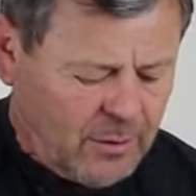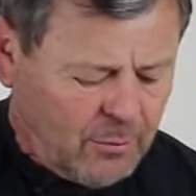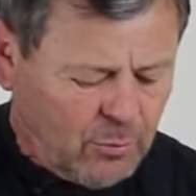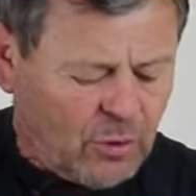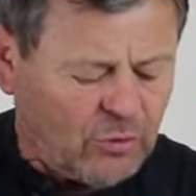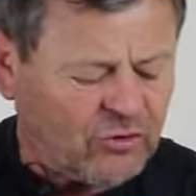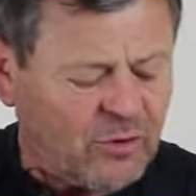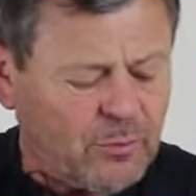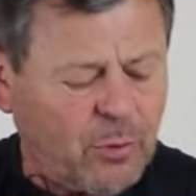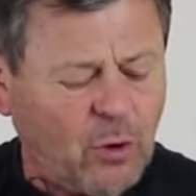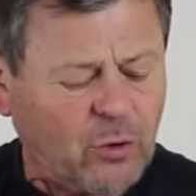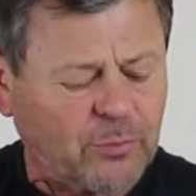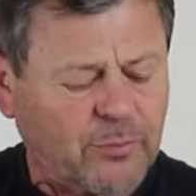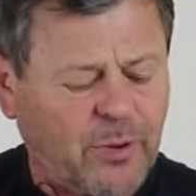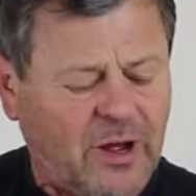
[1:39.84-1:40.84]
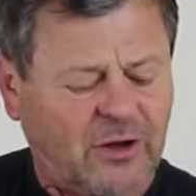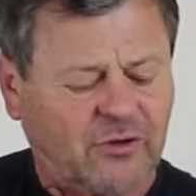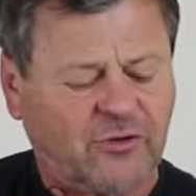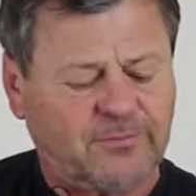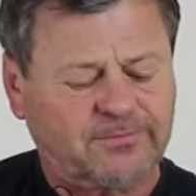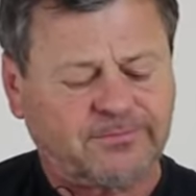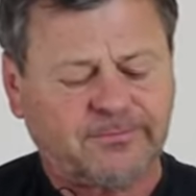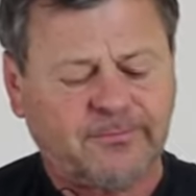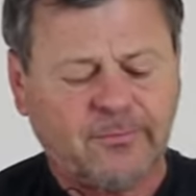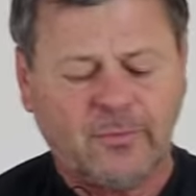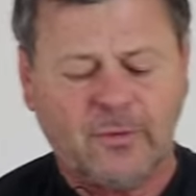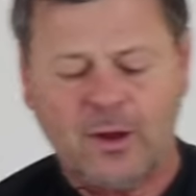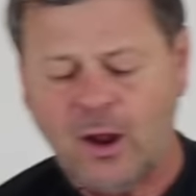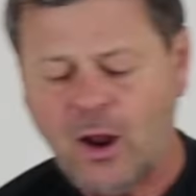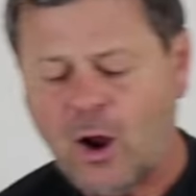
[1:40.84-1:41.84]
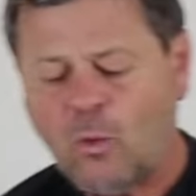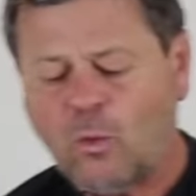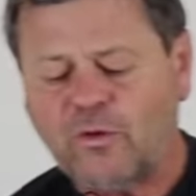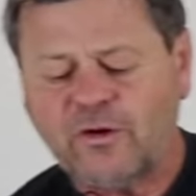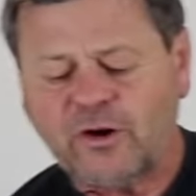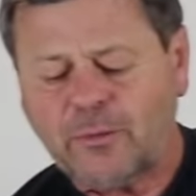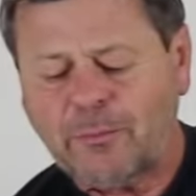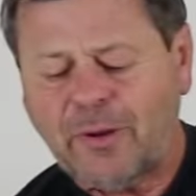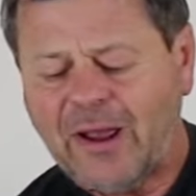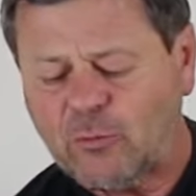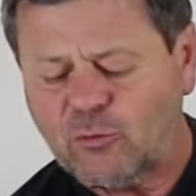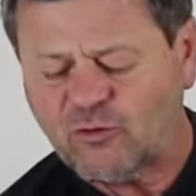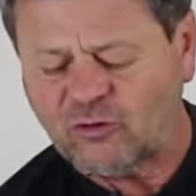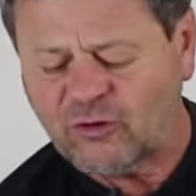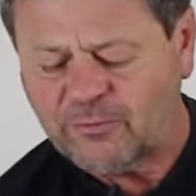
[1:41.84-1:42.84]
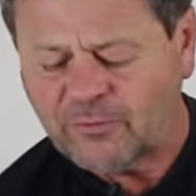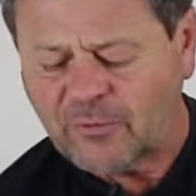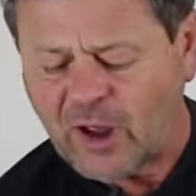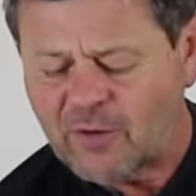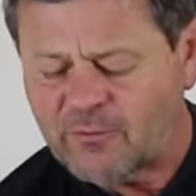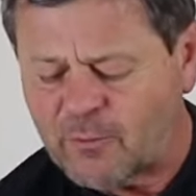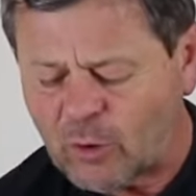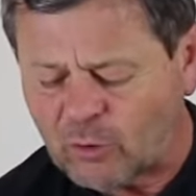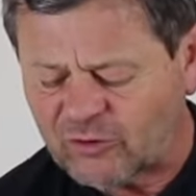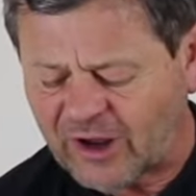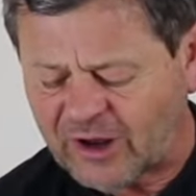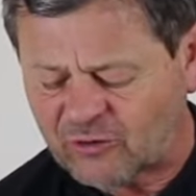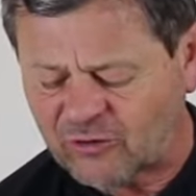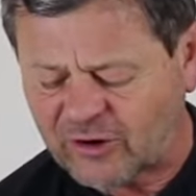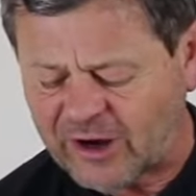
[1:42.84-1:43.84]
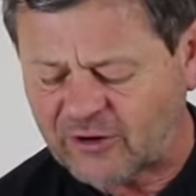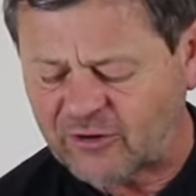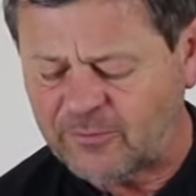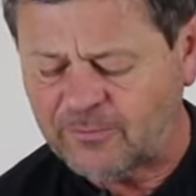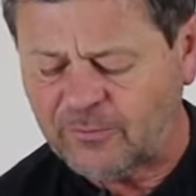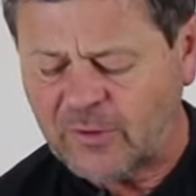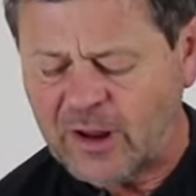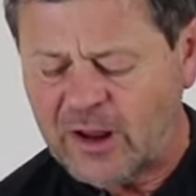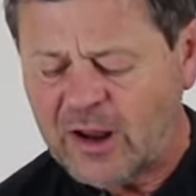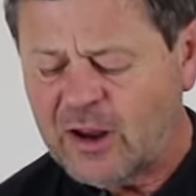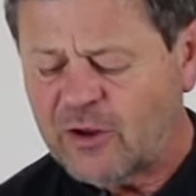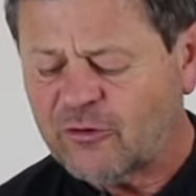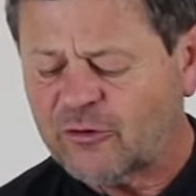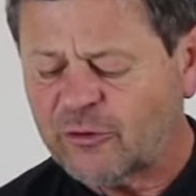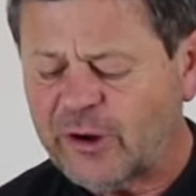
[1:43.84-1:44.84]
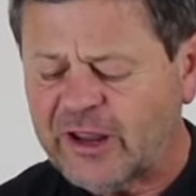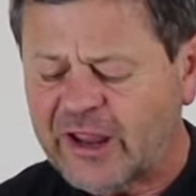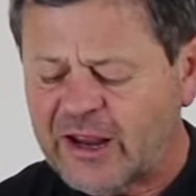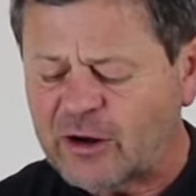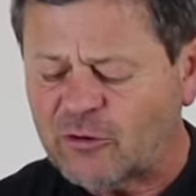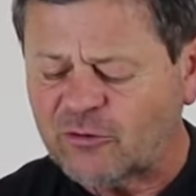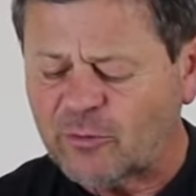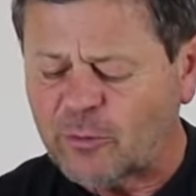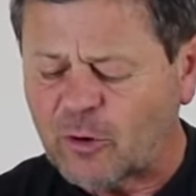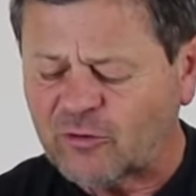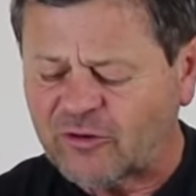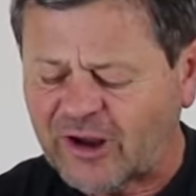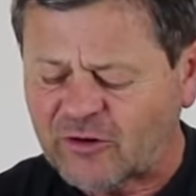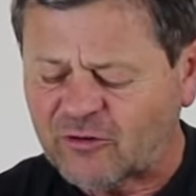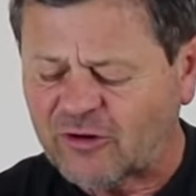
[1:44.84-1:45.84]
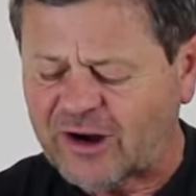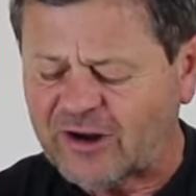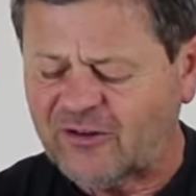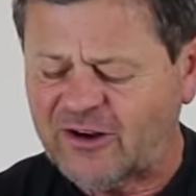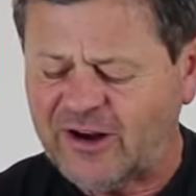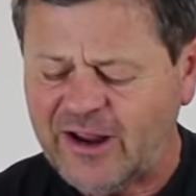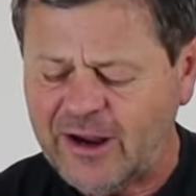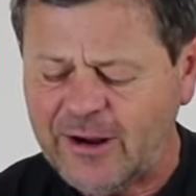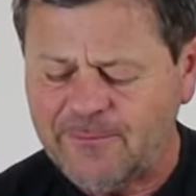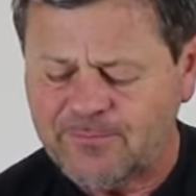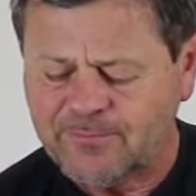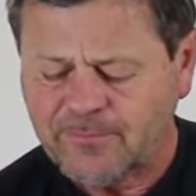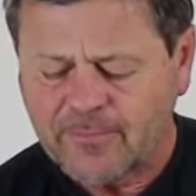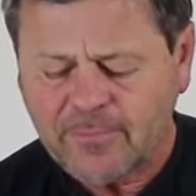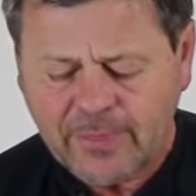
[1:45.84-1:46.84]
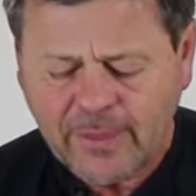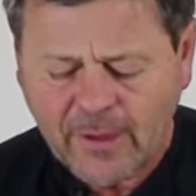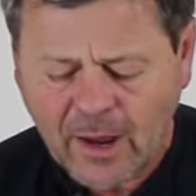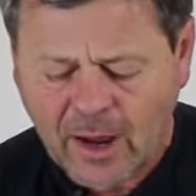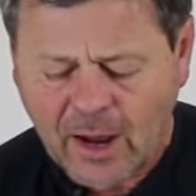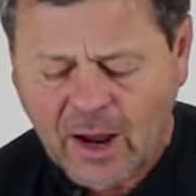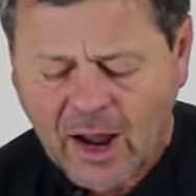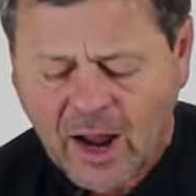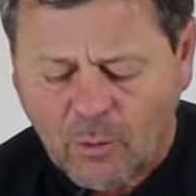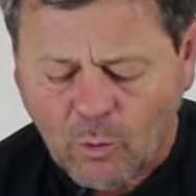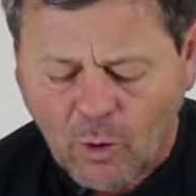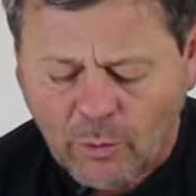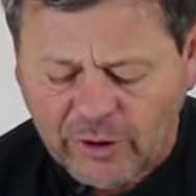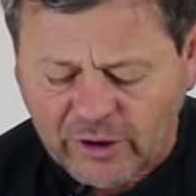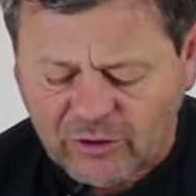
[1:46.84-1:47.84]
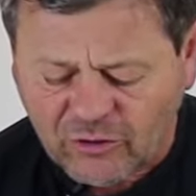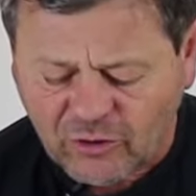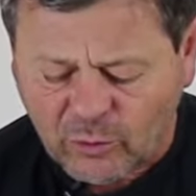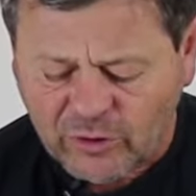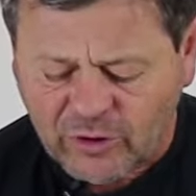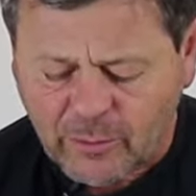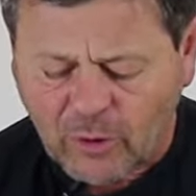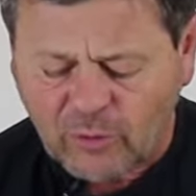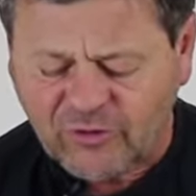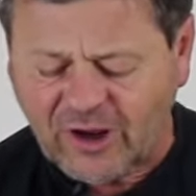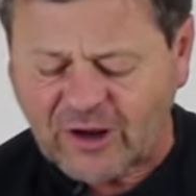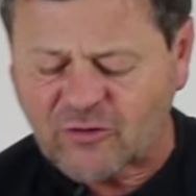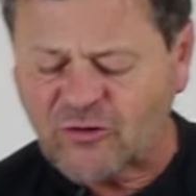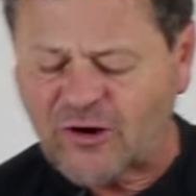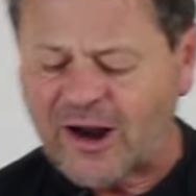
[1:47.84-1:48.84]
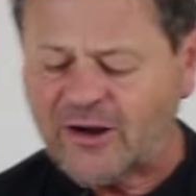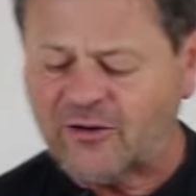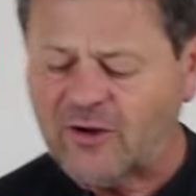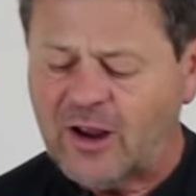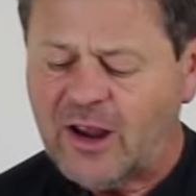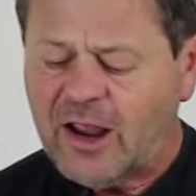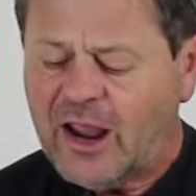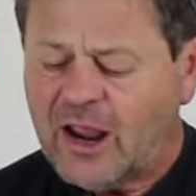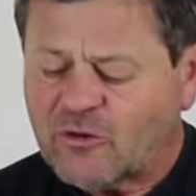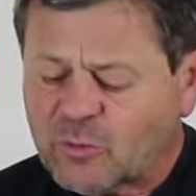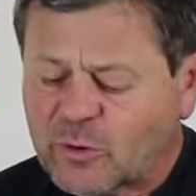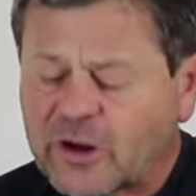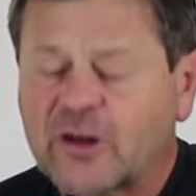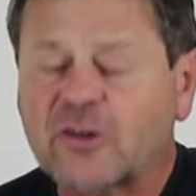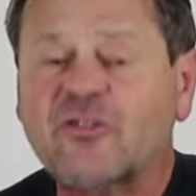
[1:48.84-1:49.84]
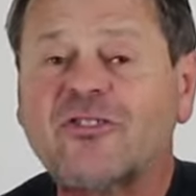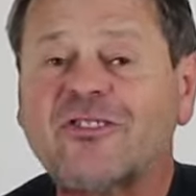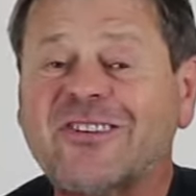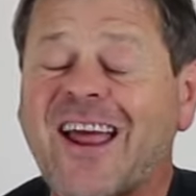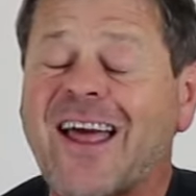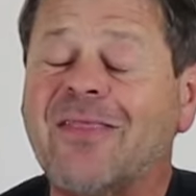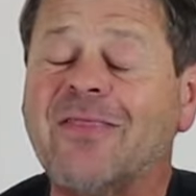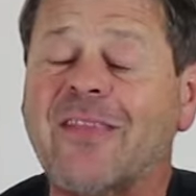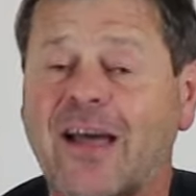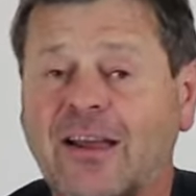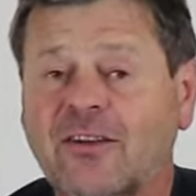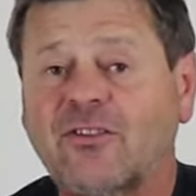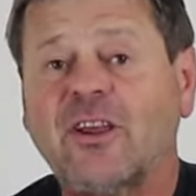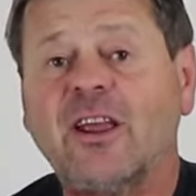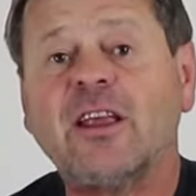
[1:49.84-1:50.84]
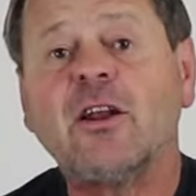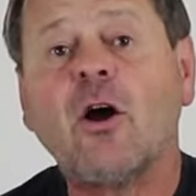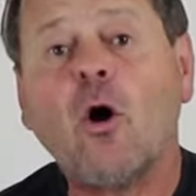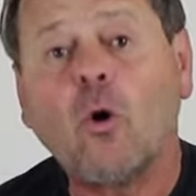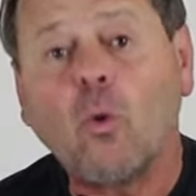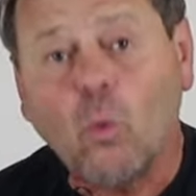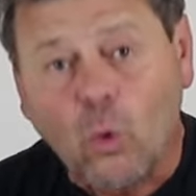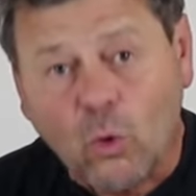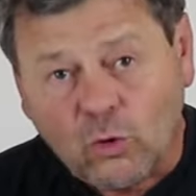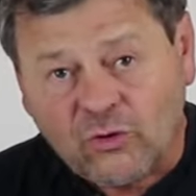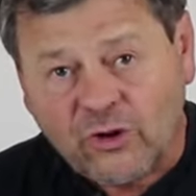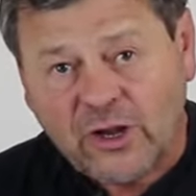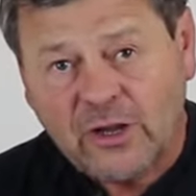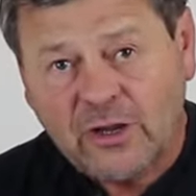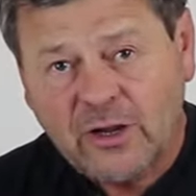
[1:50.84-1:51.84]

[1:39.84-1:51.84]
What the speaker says: Most important part, we've got a pouch of malt extract. 3 kilos of malt extract in here, and what we're going to do with the malt extract is we're going to stand that in hot water.